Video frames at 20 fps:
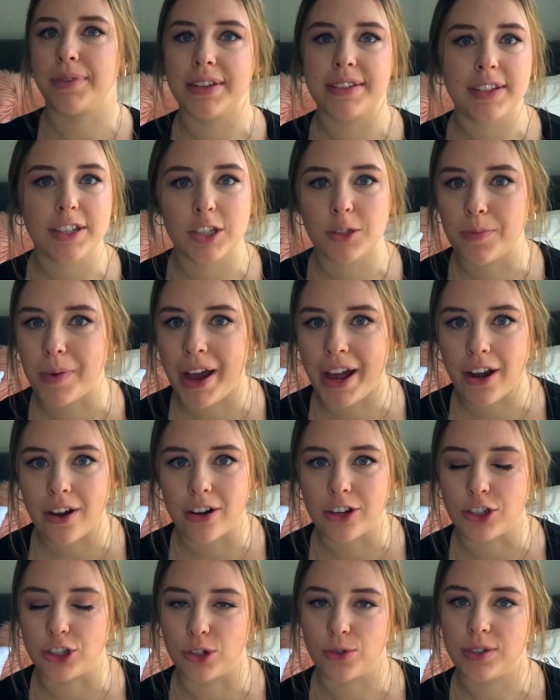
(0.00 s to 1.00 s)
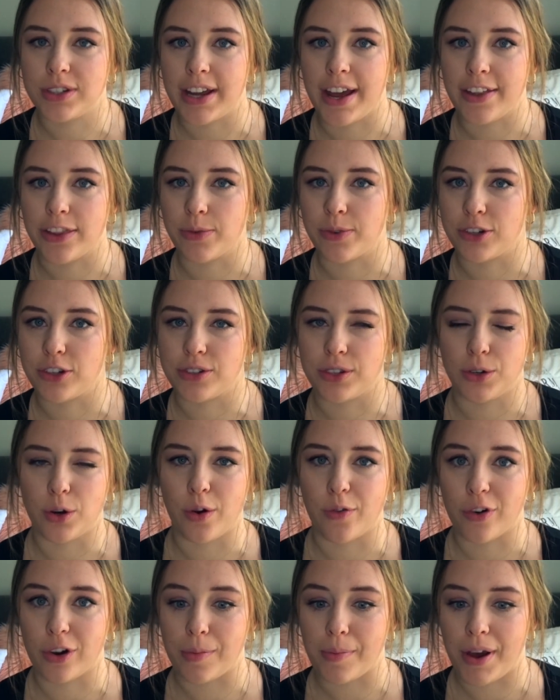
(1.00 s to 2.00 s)
These expire on June 10th, which is in
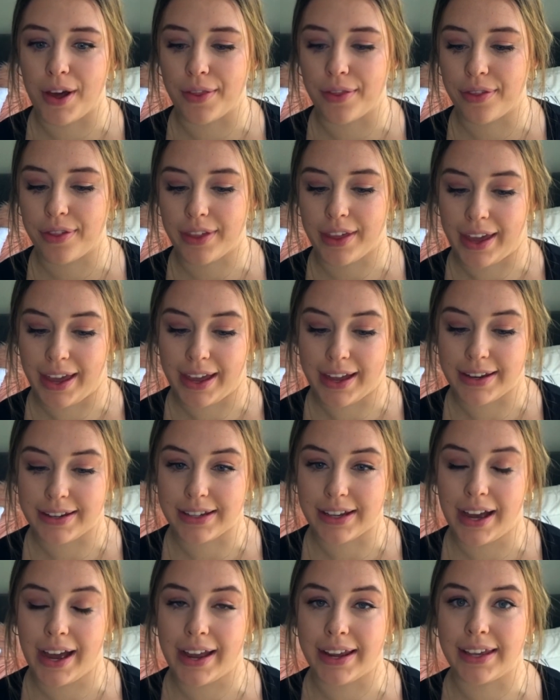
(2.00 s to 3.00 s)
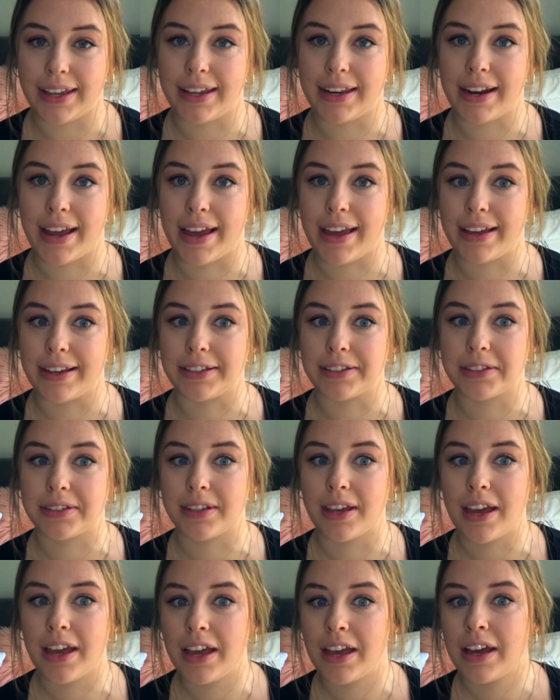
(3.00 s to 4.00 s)
over a month, and I eat eggs